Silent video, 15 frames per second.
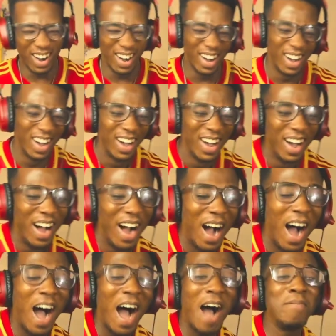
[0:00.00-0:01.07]
I'll give
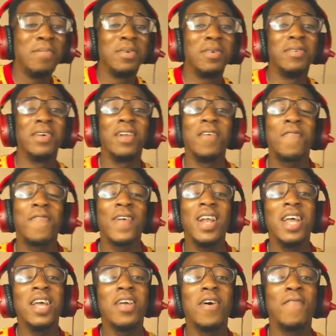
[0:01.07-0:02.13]
you. I've been really
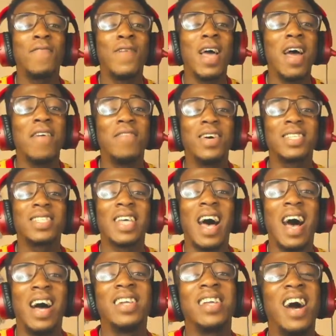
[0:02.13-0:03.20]
feeling your flavor,
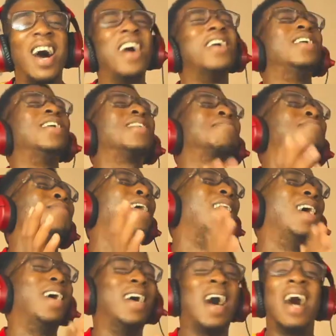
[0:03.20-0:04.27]
sana. Oh,
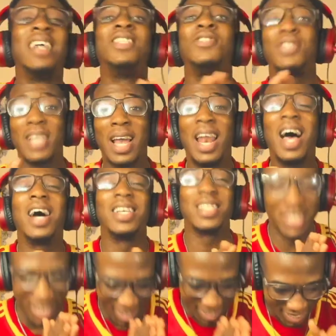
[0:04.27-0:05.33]
boy, and you tell her
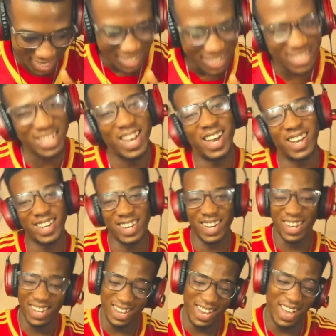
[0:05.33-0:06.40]
Santa
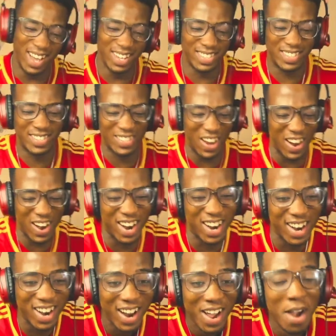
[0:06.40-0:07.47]
sana. Yes,
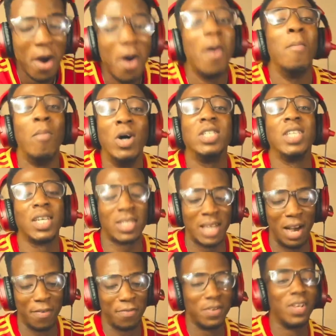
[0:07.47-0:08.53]
sir. Moja
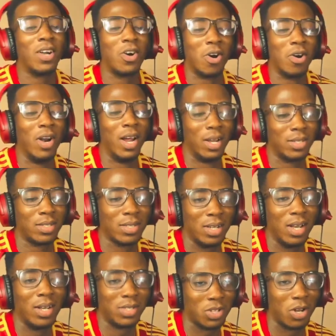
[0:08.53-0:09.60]
Safi, correct.
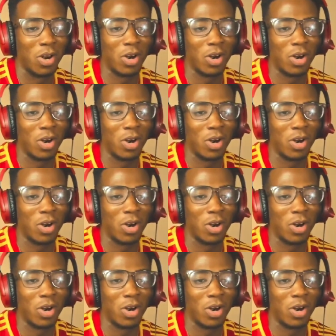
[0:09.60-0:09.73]
Yes, sir.